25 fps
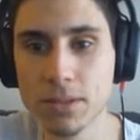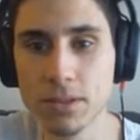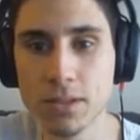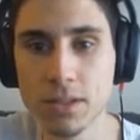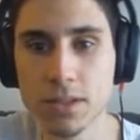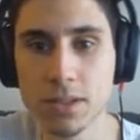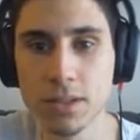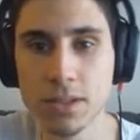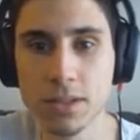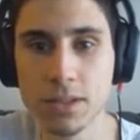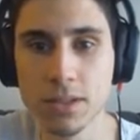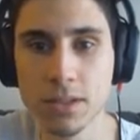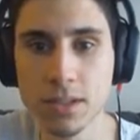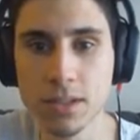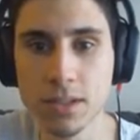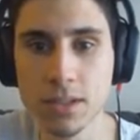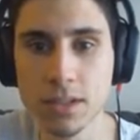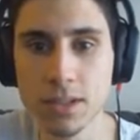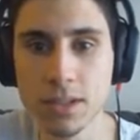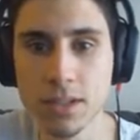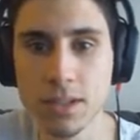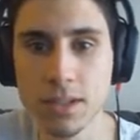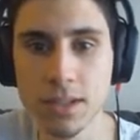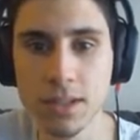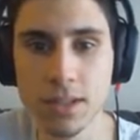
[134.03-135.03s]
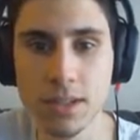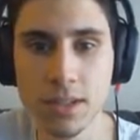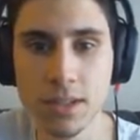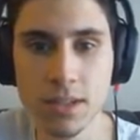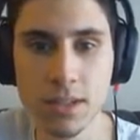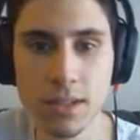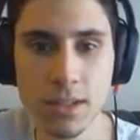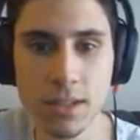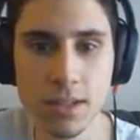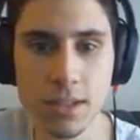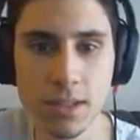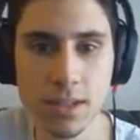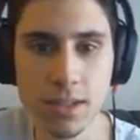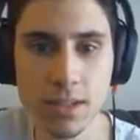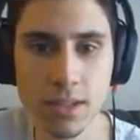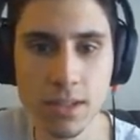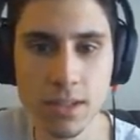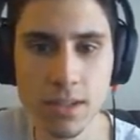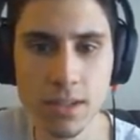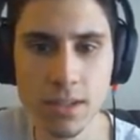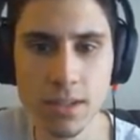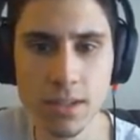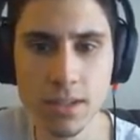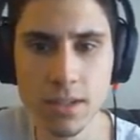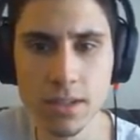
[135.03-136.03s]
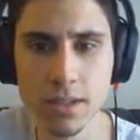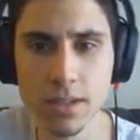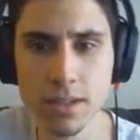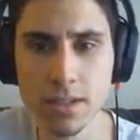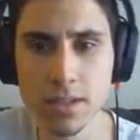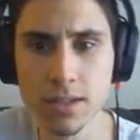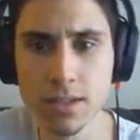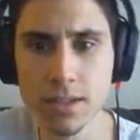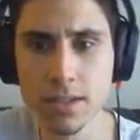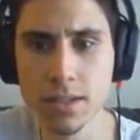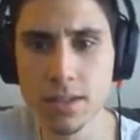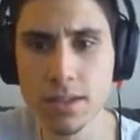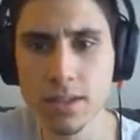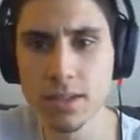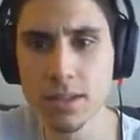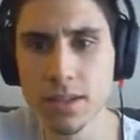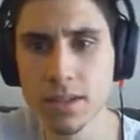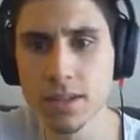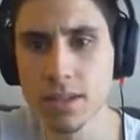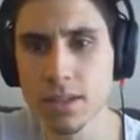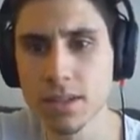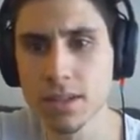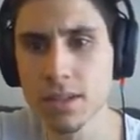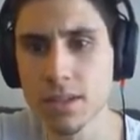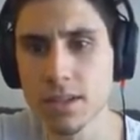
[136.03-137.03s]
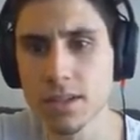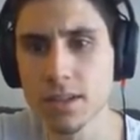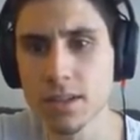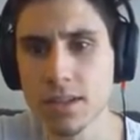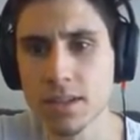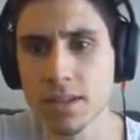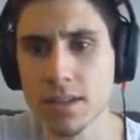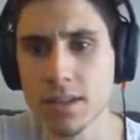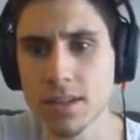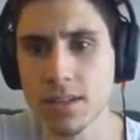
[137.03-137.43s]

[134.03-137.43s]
[no speech]